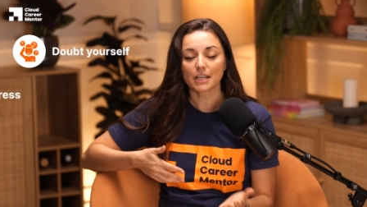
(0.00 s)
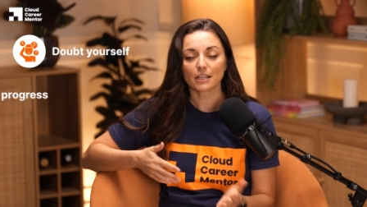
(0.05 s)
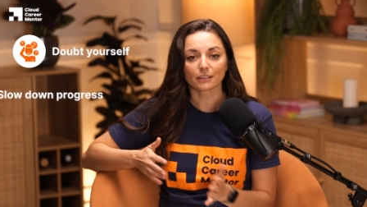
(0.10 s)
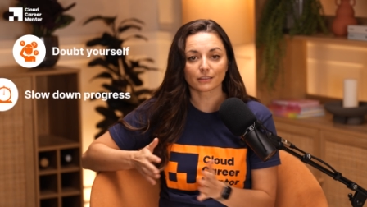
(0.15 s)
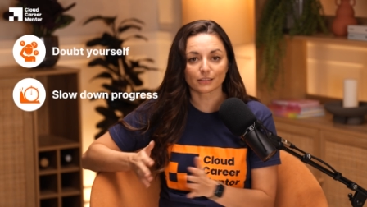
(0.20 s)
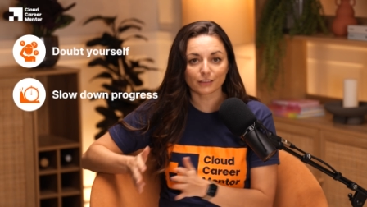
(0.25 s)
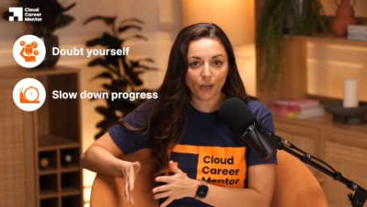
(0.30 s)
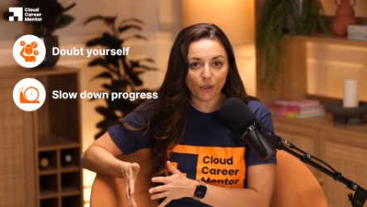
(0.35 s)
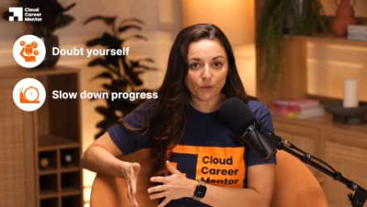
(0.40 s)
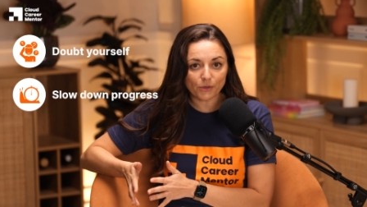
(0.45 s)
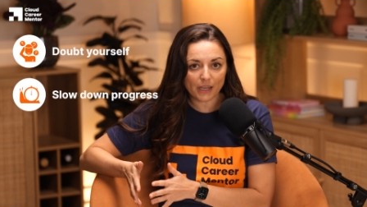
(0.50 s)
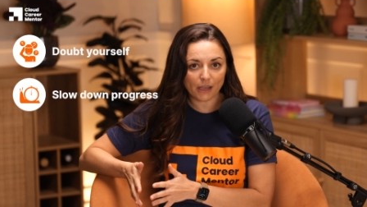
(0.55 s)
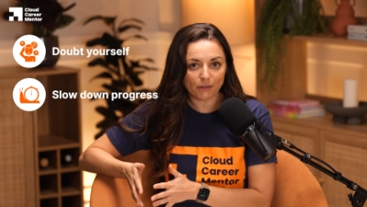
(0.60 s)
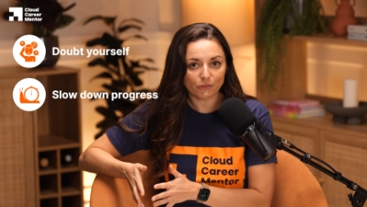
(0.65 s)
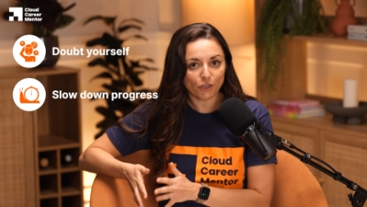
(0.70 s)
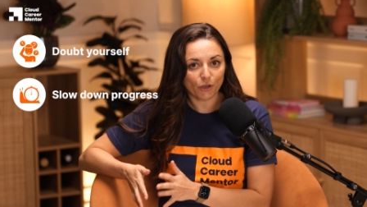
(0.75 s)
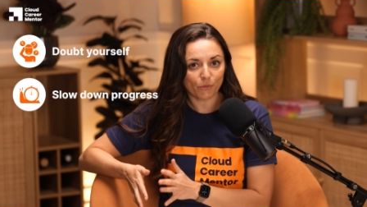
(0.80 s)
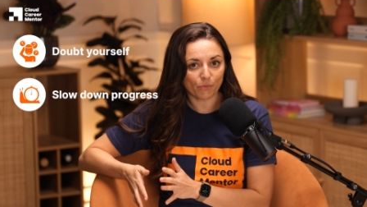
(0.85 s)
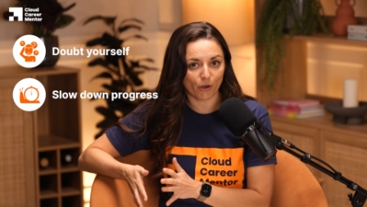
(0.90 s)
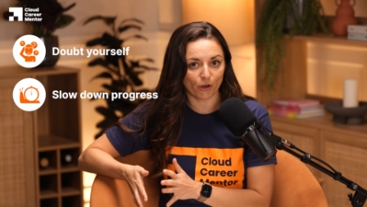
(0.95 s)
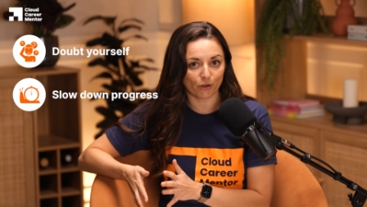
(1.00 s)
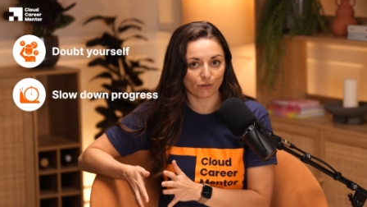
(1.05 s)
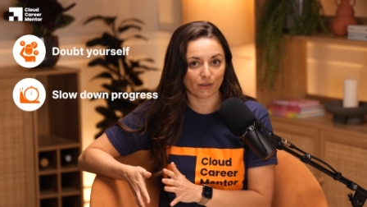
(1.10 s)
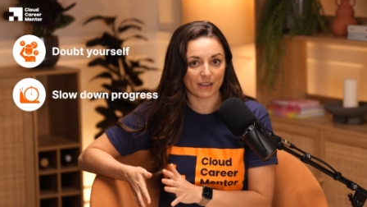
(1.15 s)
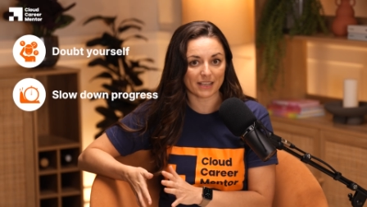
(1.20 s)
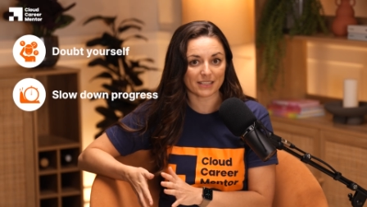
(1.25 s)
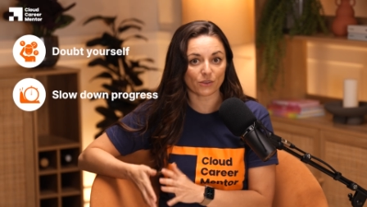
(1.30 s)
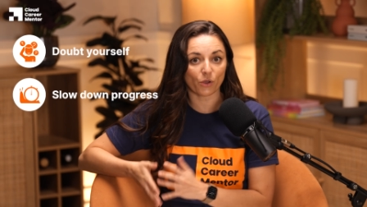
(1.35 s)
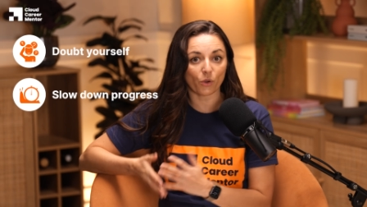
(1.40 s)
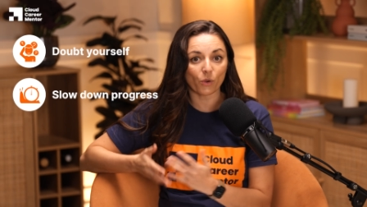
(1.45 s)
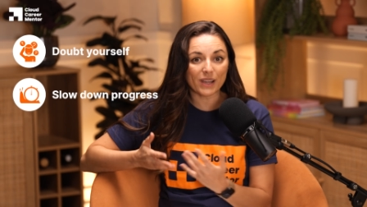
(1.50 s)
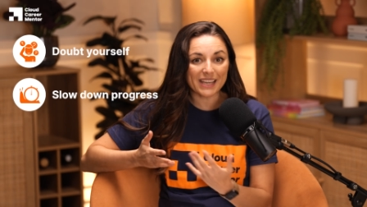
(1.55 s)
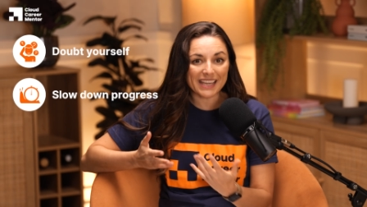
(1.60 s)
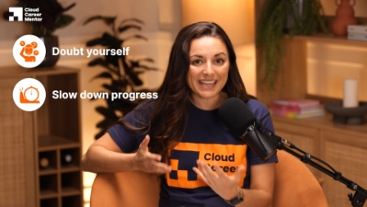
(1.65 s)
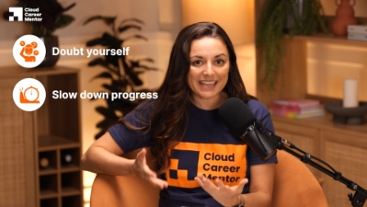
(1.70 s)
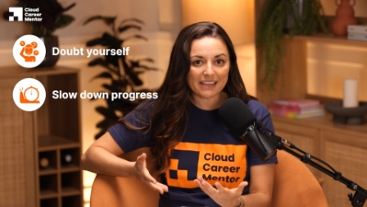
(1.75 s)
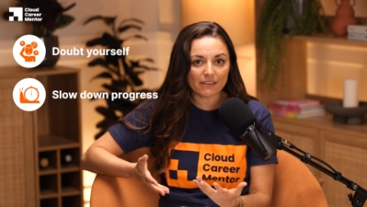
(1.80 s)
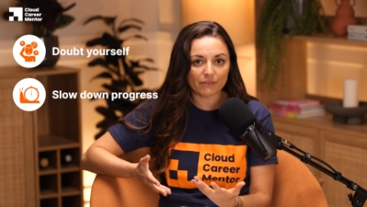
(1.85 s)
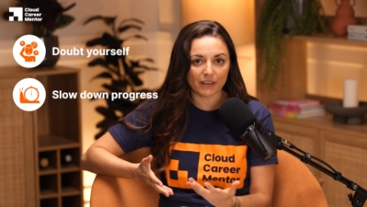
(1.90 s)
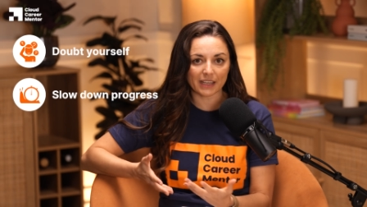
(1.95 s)
slow down your progress, or
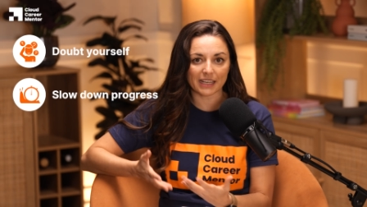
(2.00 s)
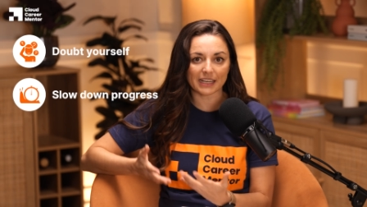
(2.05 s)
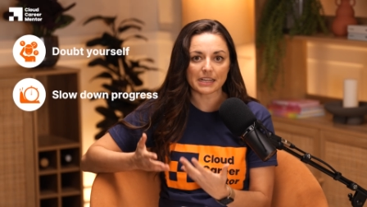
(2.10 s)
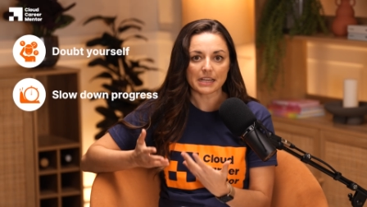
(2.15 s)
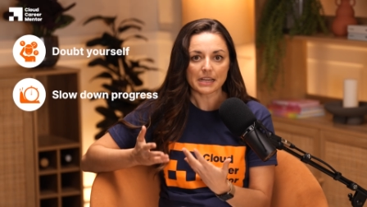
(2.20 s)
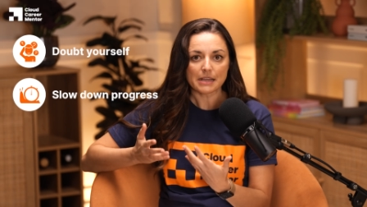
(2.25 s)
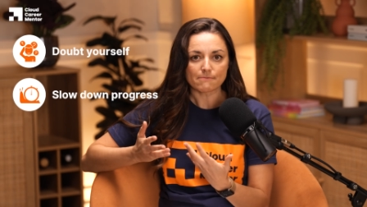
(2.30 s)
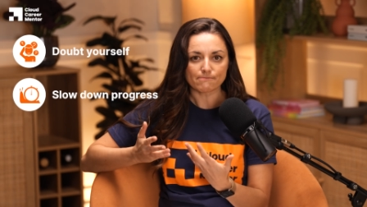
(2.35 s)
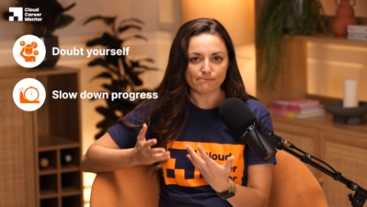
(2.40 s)
even